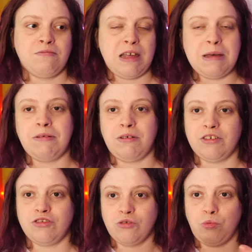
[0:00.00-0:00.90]
People
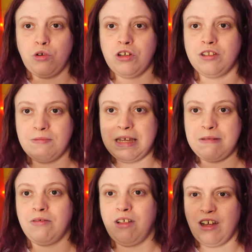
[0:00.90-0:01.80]
I saw weren't the
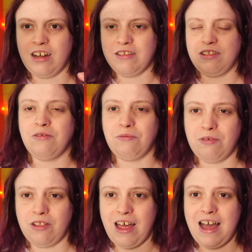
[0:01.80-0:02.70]
people that
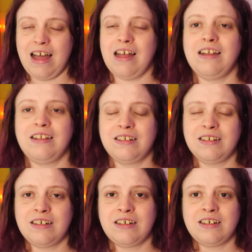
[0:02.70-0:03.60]
were there.
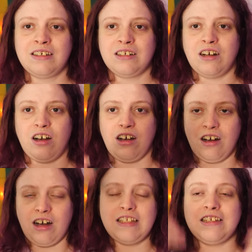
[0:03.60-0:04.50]

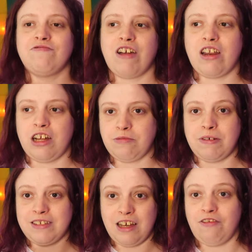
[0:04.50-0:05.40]
I didn't recognize
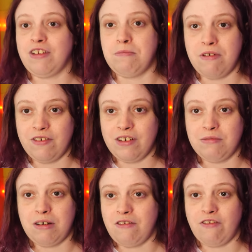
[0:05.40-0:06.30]
myself in a
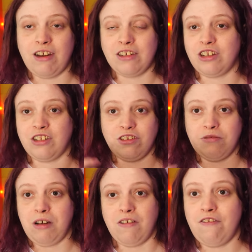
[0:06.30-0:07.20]
mirror. My reflection is
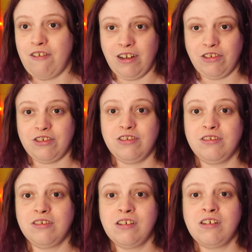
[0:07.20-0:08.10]
not my reflection.